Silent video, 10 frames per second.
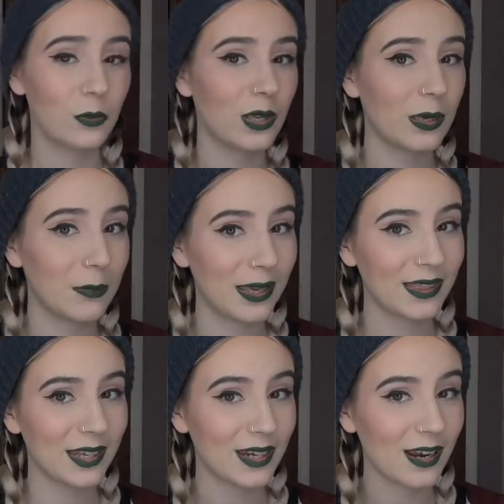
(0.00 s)
We can make
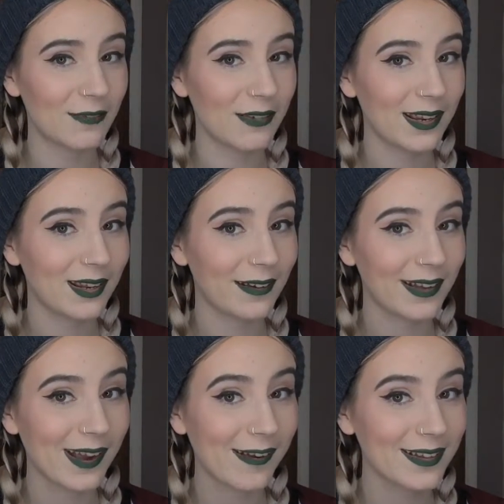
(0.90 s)
that a regular
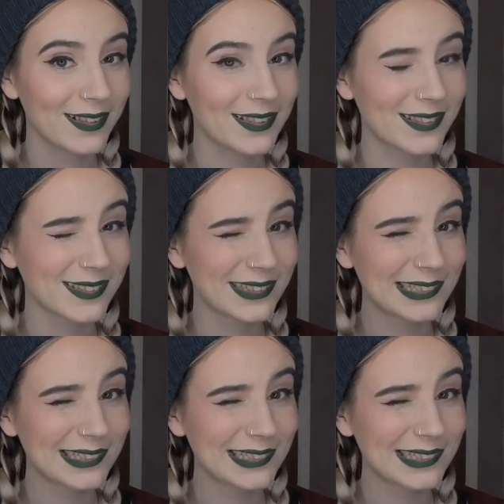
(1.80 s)
occurrence.